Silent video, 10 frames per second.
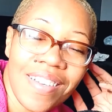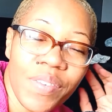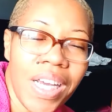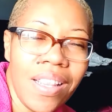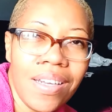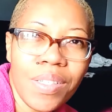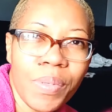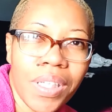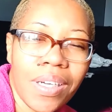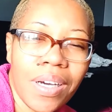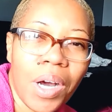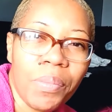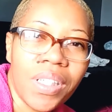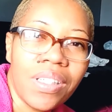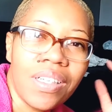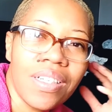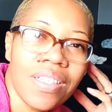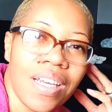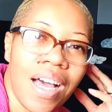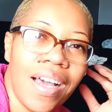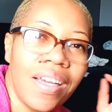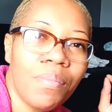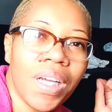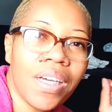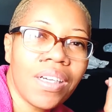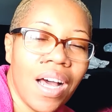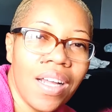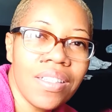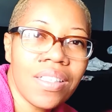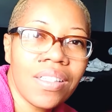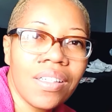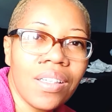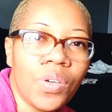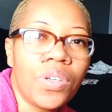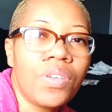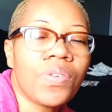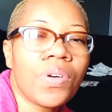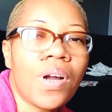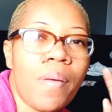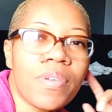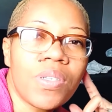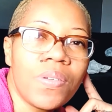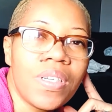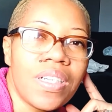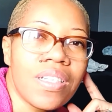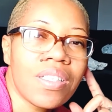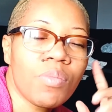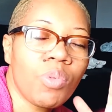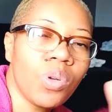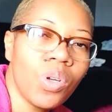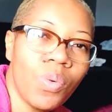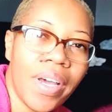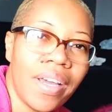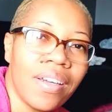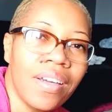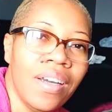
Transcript: which I think is pretty common, is I am like constantly looking for opportunities to pull away